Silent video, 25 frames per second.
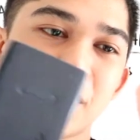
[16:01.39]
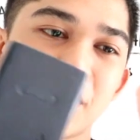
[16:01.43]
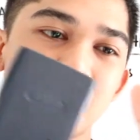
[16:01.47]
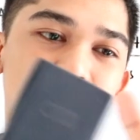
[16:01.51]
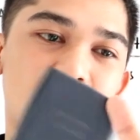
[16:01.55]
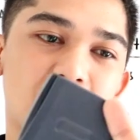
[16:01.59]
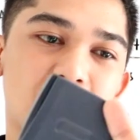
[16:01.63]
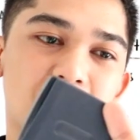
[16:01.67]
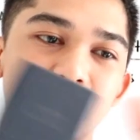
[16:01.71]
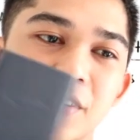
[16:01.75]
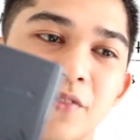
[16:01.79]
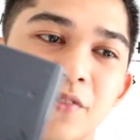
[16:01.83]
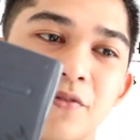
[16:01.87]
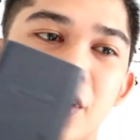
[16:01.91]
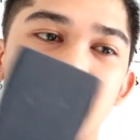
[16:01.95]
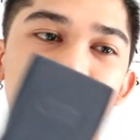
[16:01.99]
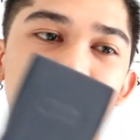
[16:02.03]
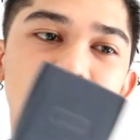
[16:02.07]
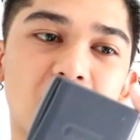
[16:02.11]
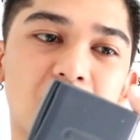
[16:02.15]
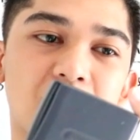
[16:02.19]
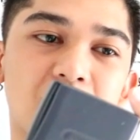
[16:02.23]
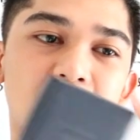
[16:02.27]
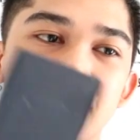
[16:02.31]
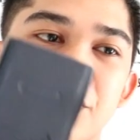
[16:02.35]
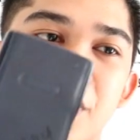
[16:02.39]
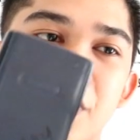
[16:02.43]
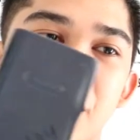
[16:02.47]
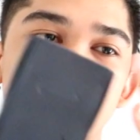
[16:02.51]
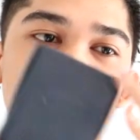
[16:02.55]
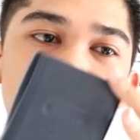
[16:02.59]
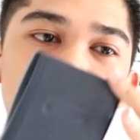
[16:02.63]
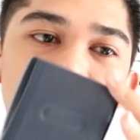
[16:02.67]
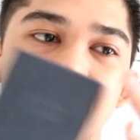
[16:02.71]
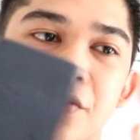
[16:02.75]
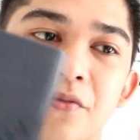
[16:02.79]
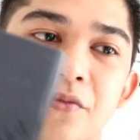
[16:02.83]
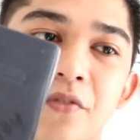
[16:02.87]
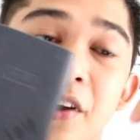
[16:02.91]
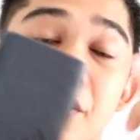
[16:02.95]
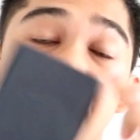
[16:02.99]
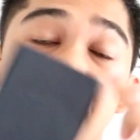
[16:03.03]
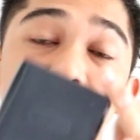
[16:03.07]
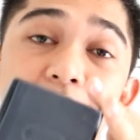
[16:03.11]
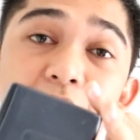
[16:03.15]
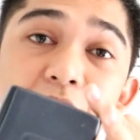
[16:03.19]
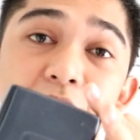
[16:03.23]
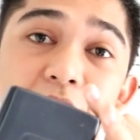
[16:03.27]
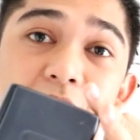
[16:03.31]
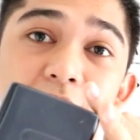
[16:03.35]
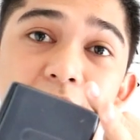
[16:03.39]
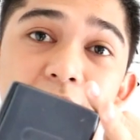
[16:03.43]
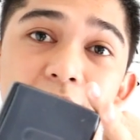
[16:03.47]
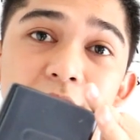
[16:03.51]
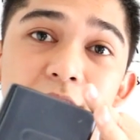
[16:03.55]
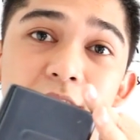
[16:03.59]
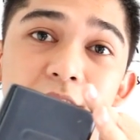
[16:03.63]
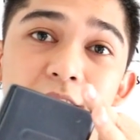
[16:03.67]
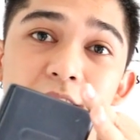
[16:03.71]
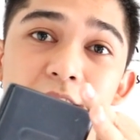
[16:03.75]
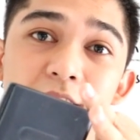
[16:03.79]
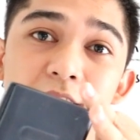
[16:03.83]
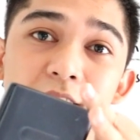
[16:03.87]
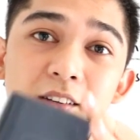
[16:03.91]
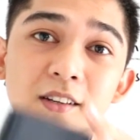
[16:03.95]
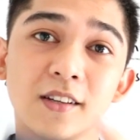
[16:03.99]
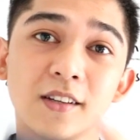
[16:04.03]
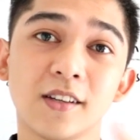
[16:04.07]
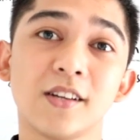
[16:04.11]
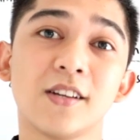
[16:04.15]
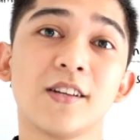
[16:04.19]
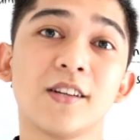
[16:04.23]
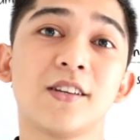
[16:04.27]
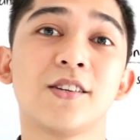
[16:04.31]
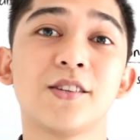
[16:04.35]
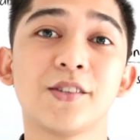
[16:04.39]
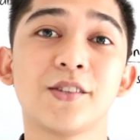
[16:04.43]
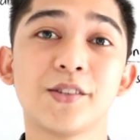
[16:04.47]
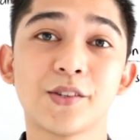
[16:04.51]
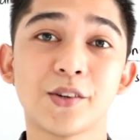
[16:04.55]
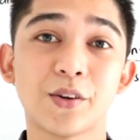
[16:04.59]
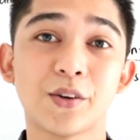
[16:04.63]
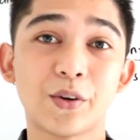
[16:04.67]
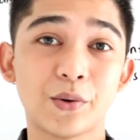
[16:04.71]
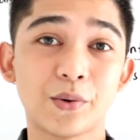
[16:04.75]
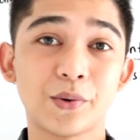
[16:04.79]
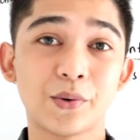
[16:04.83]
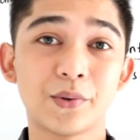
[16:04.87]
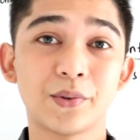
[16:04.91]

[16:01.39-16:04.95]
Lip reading: 500 500 500 500 500, so